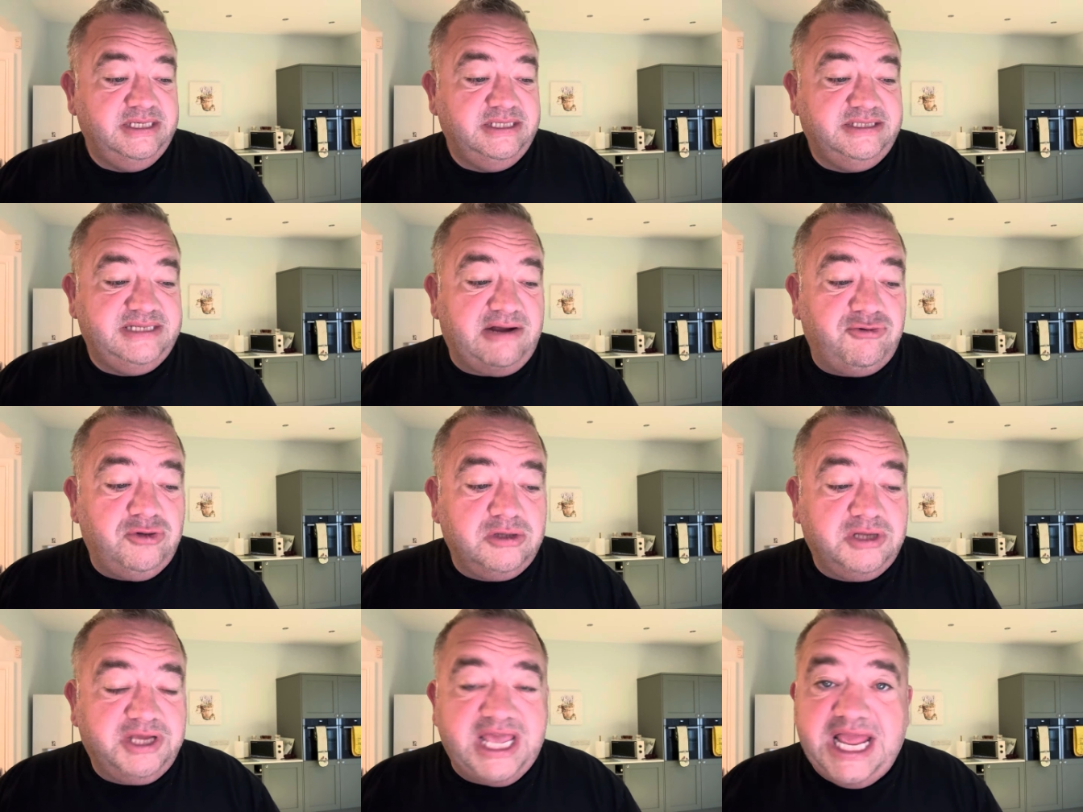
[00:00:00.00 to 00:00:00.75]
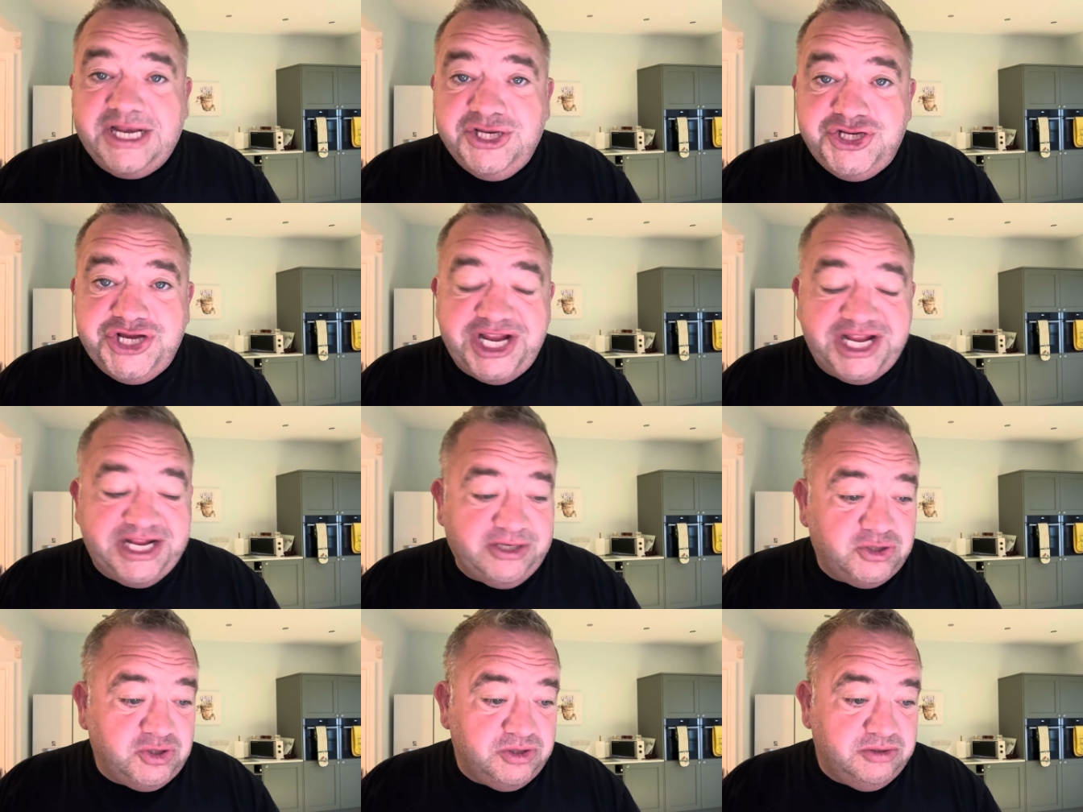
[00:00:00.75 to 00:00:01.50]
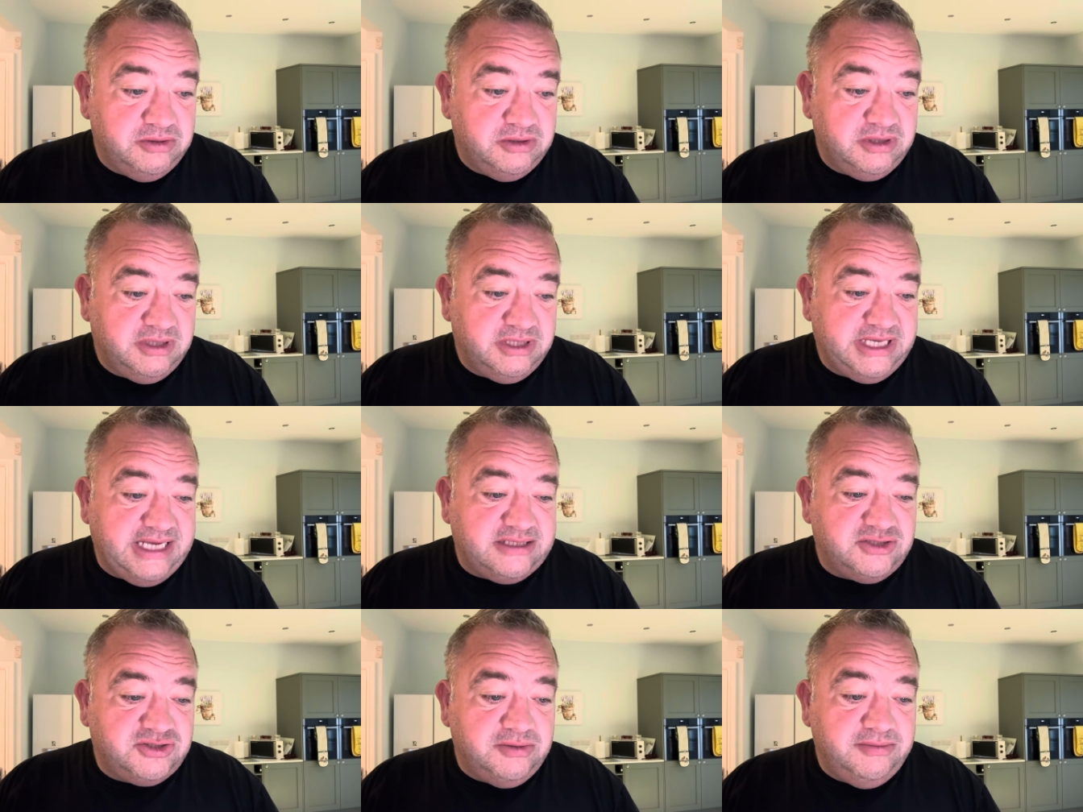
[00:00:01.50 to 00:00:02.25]
Daryl Kenchington.
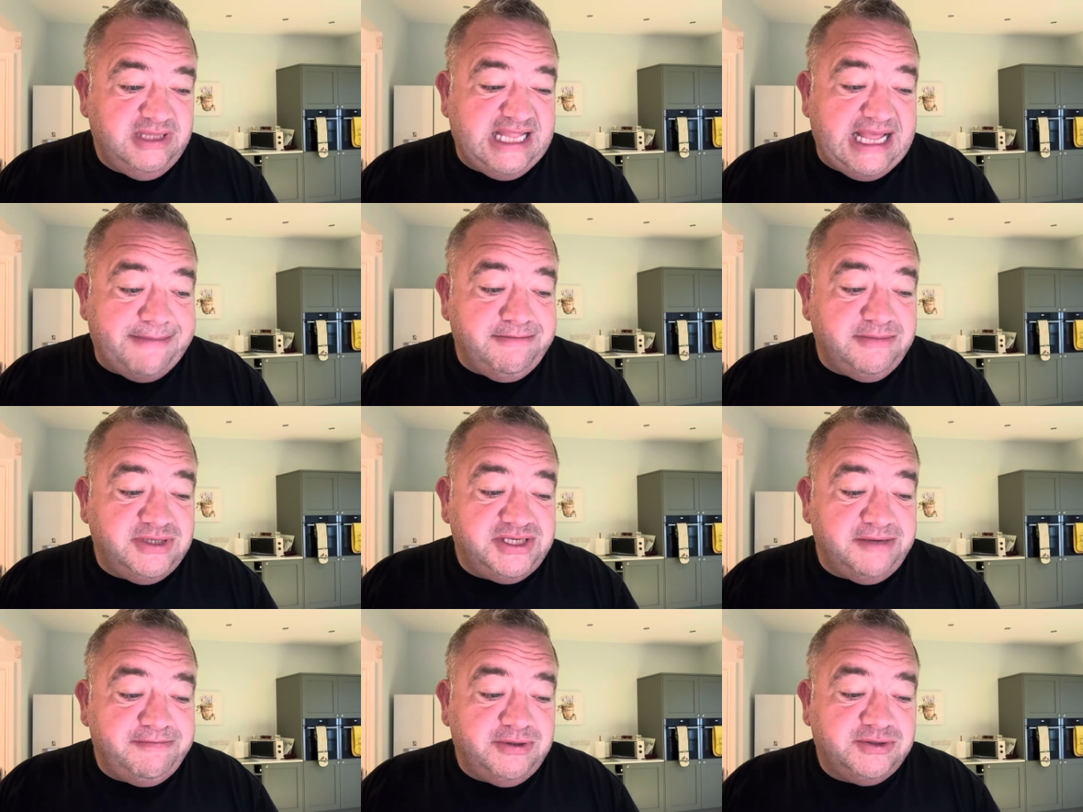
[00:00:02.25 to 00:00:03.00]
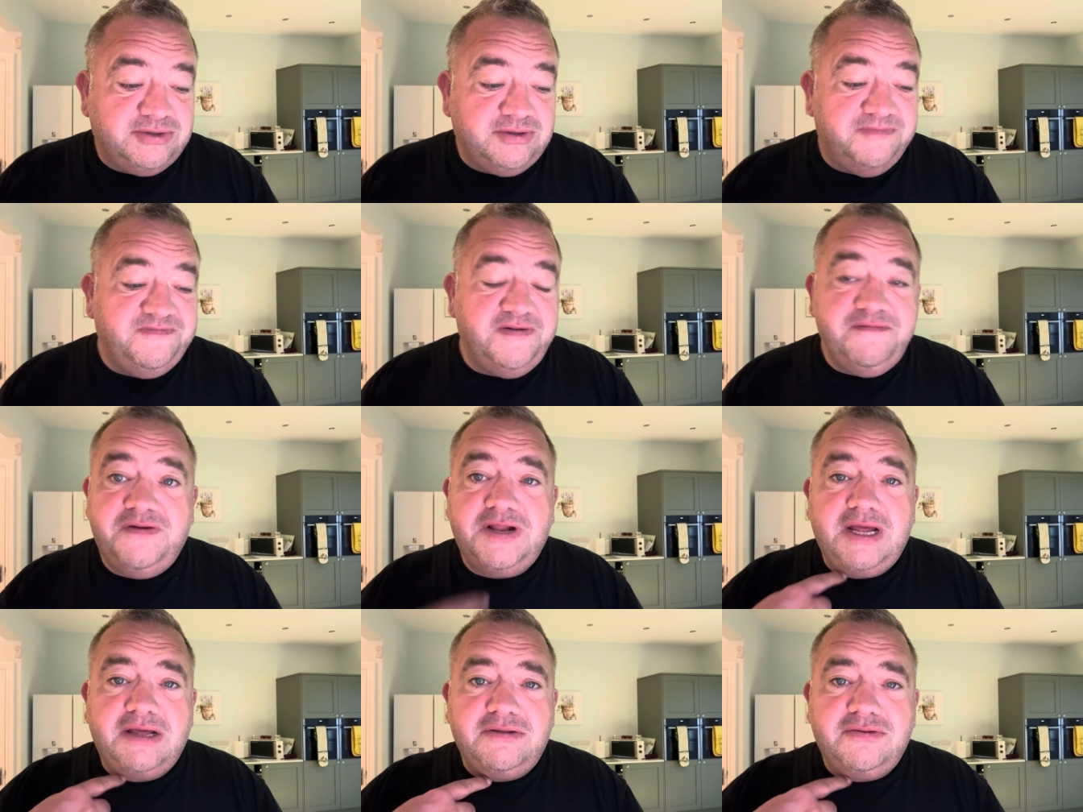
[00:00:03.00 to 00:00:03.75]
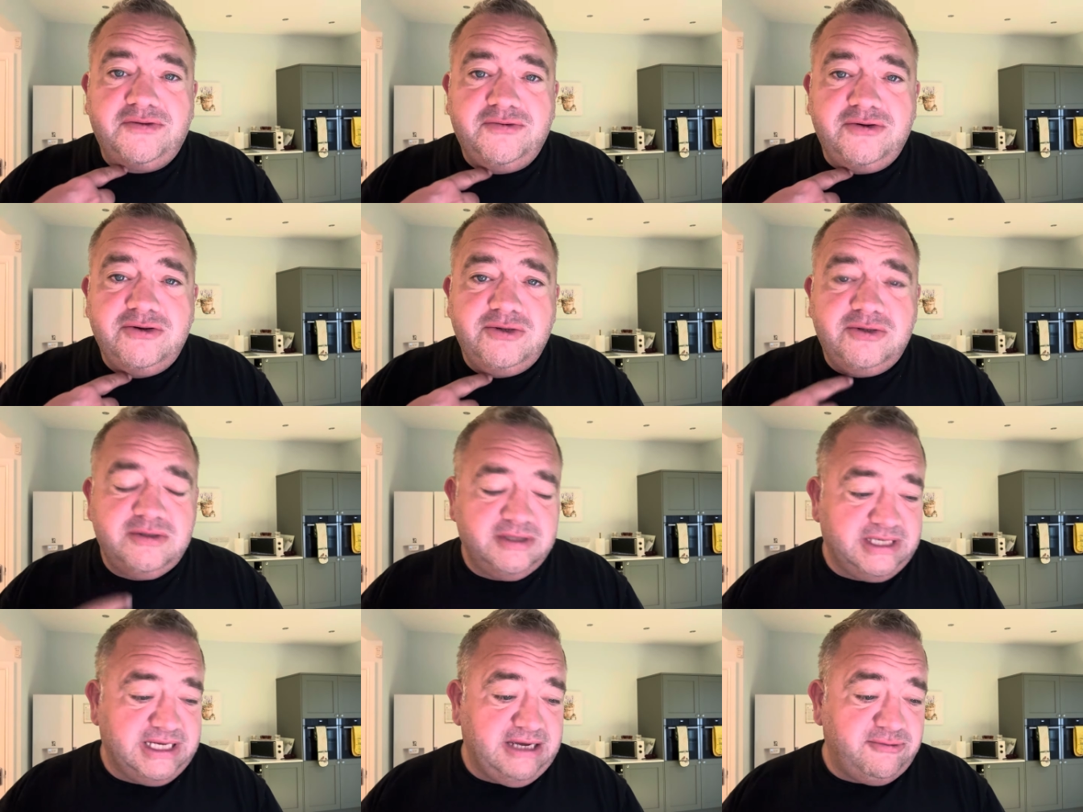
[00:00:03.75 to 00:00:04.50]
Get some Lemsip or something for that
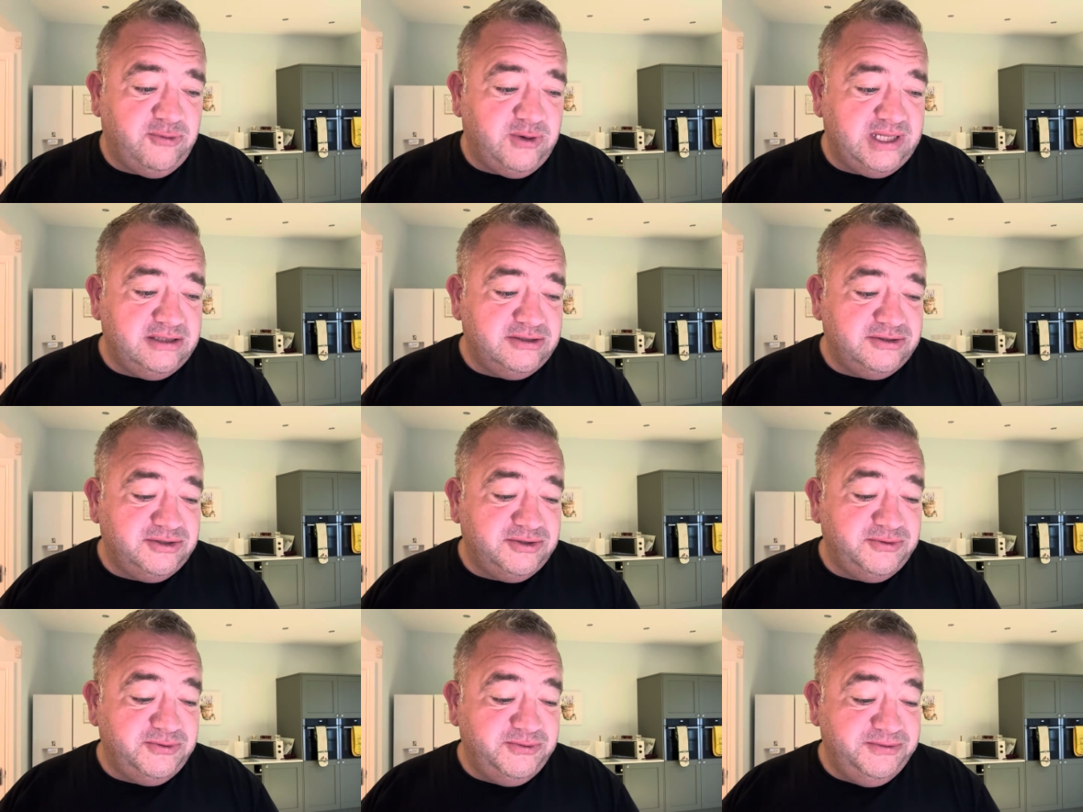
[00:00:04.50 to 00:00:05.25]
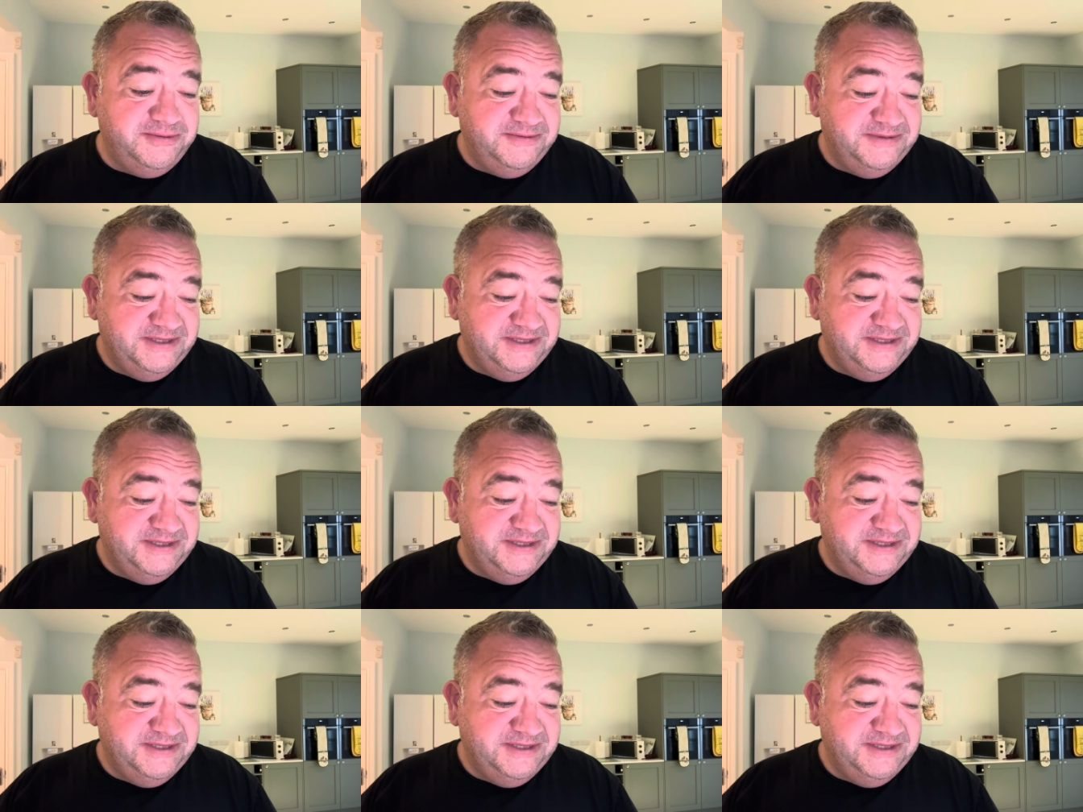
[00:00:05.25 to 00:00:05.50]
throat. Get well soon.